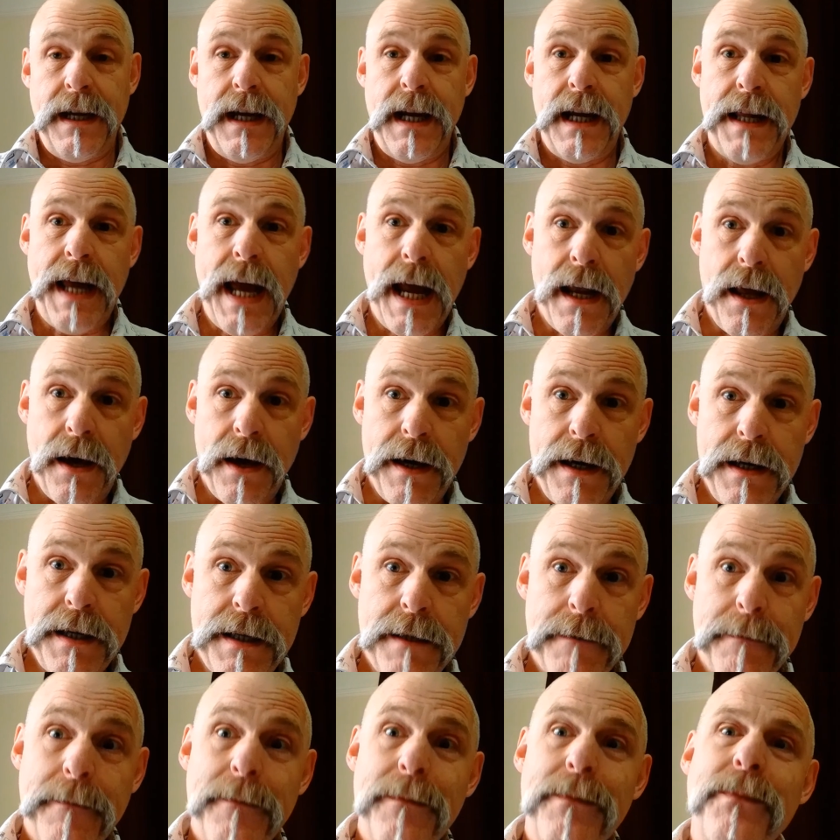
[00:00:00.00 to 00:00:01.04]
and
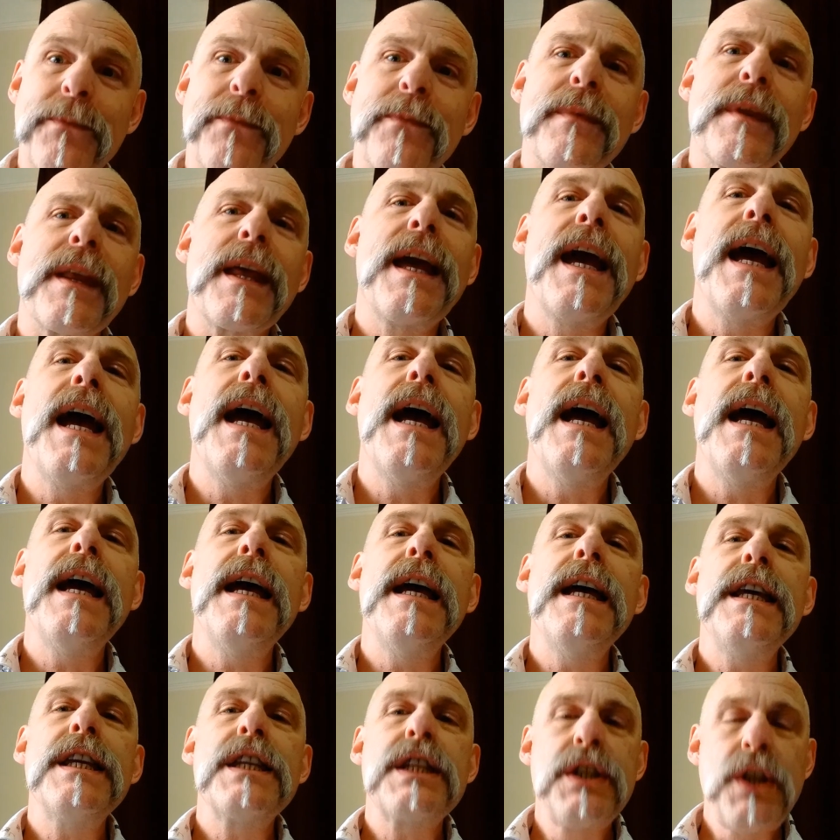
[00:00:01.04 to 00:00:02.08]
Allies
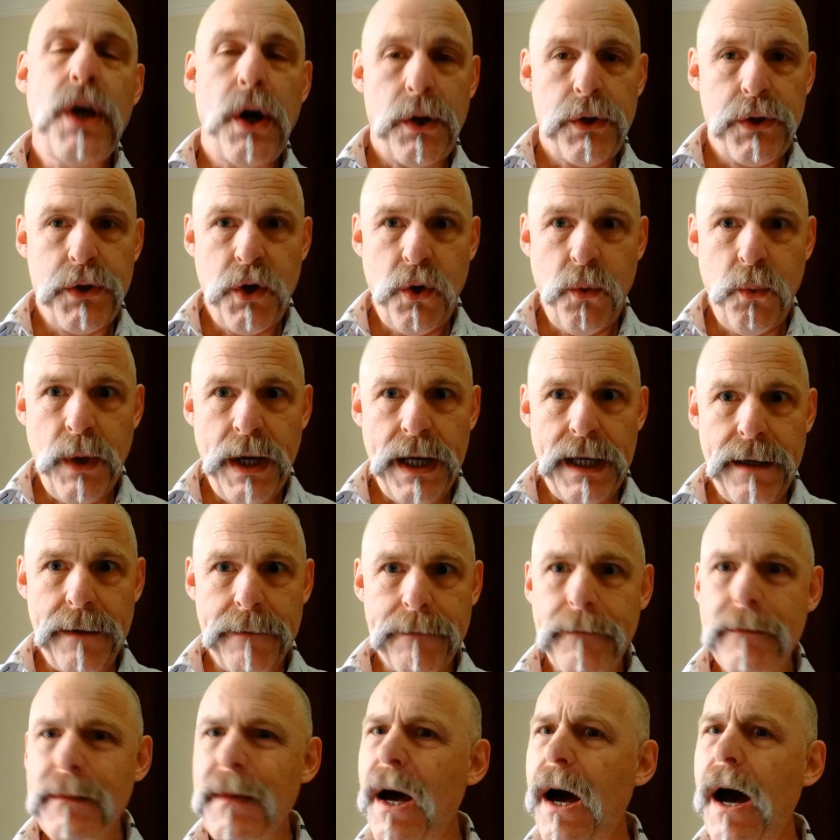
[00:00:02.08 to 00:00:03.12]
is not to win.
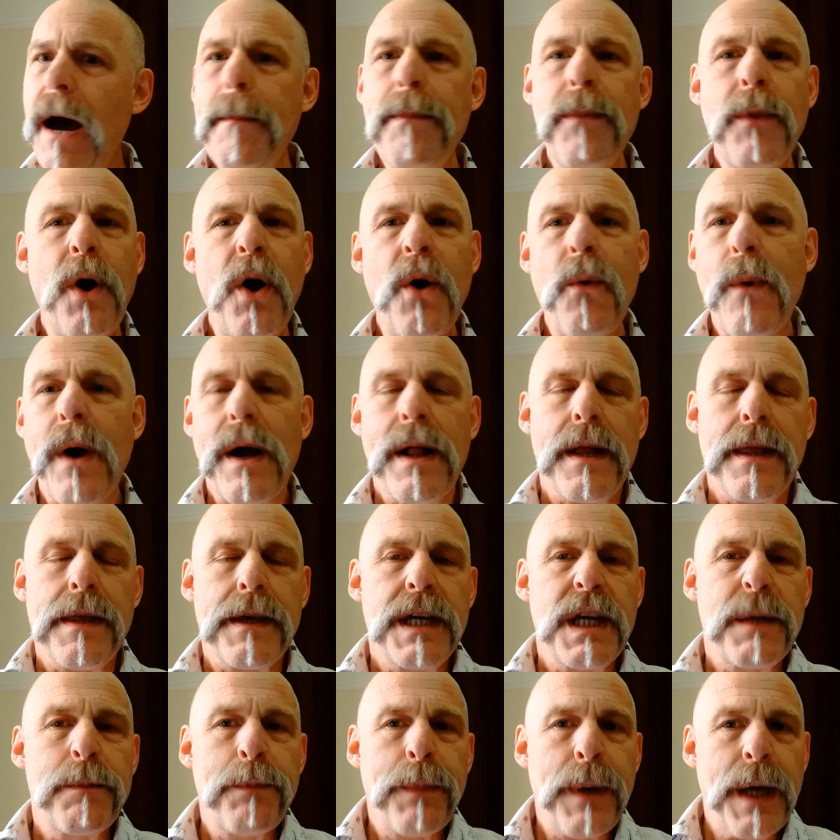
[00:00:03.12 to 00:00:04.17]
I'm not one of
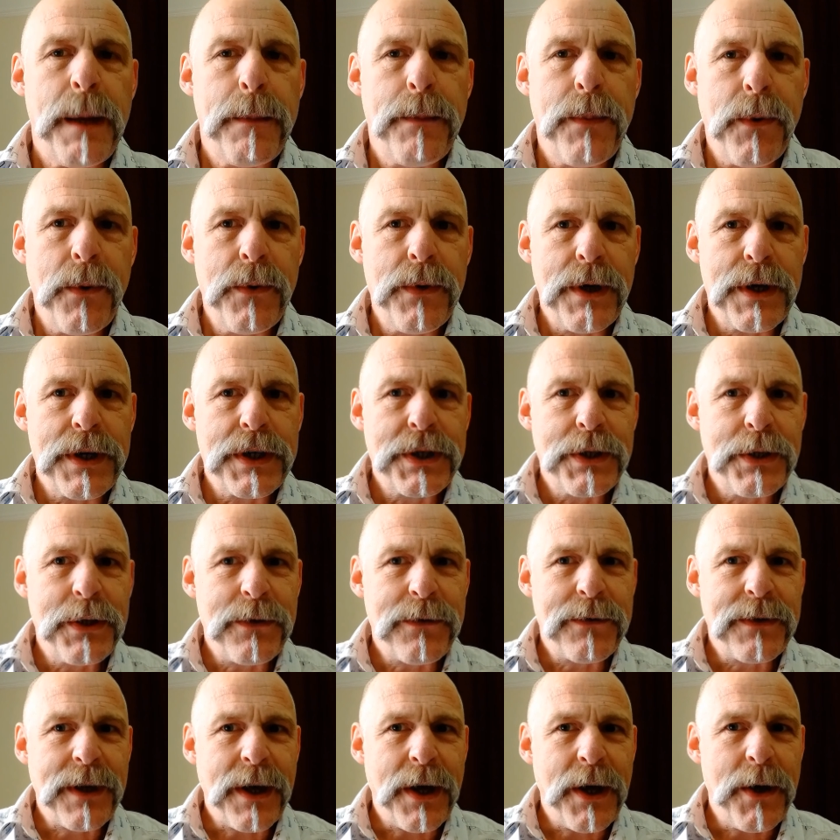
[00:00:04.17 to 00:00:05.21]
these people that sort
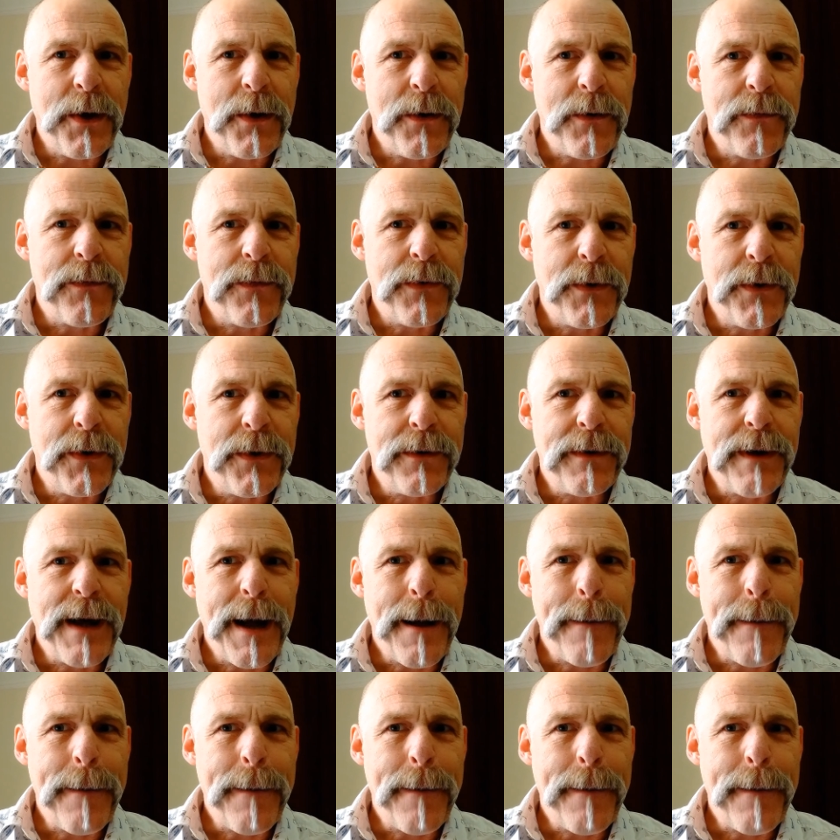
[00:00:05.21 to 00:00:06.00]
of go for